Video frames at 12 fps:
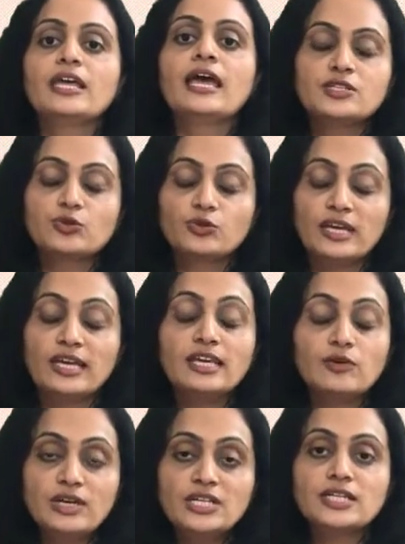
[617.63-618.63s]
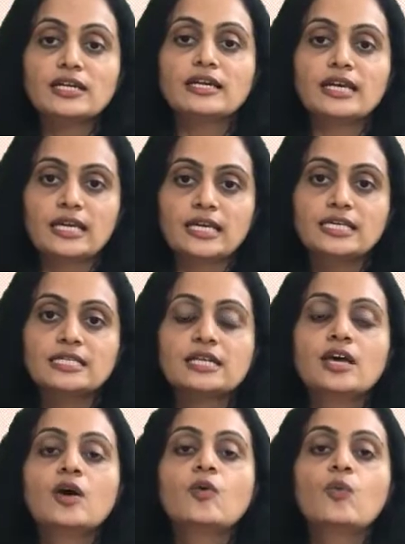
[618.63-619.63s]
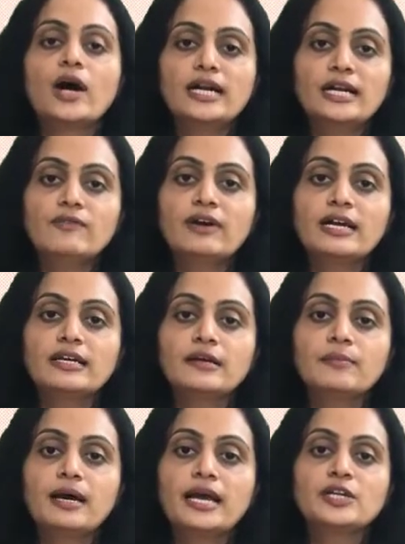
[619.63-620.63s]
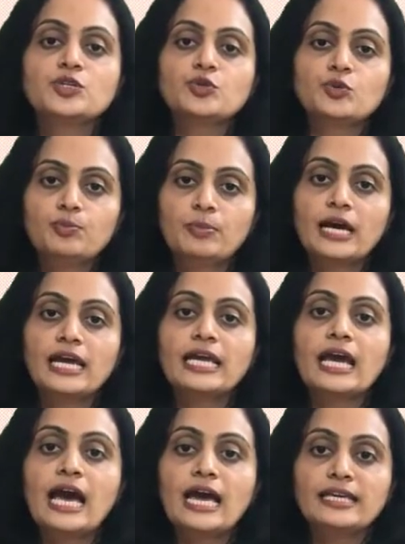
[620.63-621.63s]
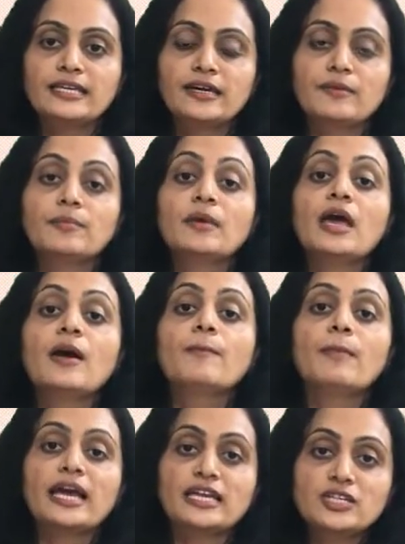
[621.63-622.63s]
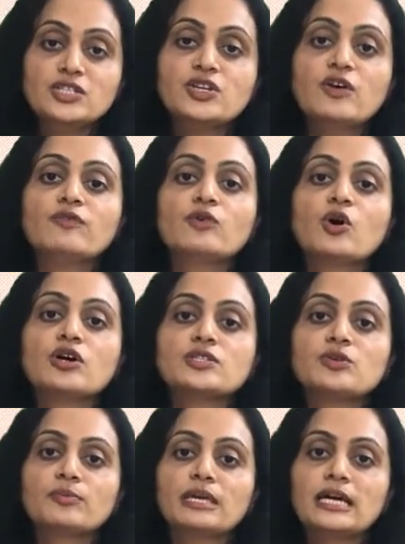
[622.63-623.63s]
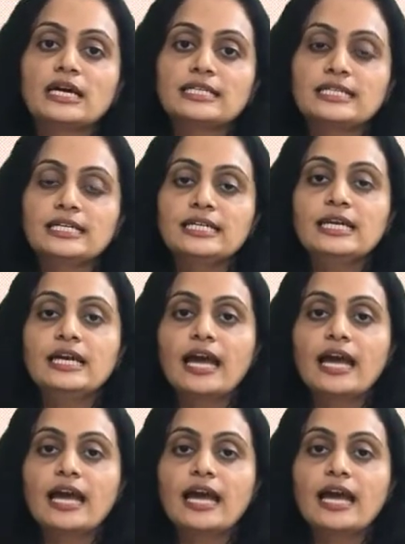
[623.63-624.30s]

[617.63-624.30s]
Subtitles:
So the equation is 1 divided by 2 pi Im minus of cos omega t,